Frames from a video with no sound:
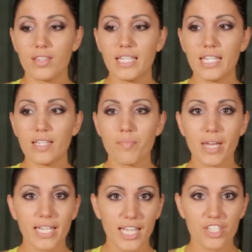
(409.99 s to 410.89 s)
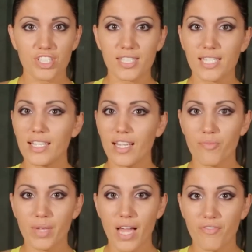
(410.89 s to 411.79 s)
the medications that he
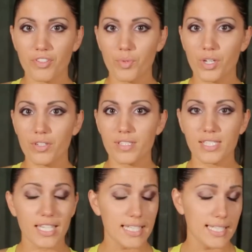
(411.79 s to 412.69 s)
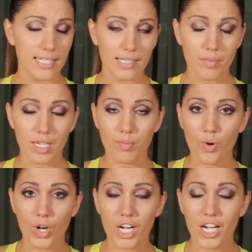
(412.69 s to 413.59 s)
gave me afterwards until I didn't need them
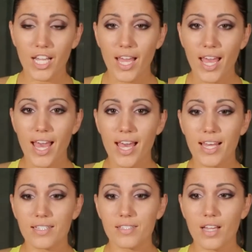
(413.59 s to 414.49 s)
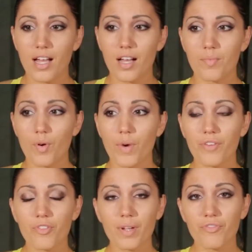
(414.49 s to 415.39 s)
anymore. And um,
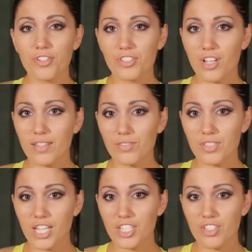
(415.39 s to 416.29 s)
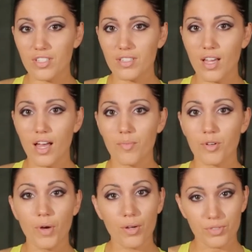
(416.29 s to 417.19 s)
went for my first consultation um,
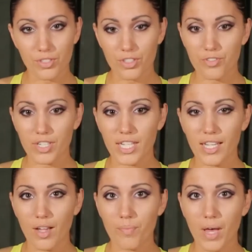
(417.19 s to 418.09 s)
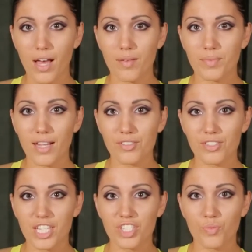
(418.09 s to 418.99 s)
or post-surgery um,
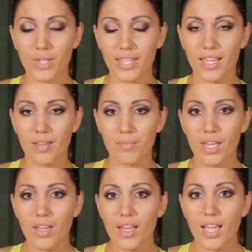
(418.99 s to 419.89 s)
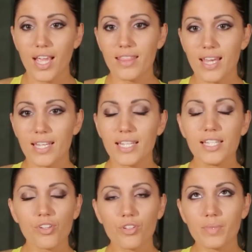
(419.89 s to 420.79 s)
consultation with him. And then
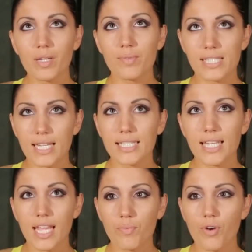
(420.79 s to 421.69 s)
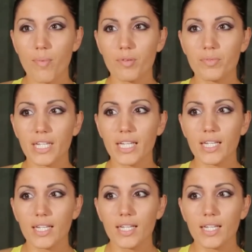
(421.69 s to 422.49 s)
he told me it was gonna take probably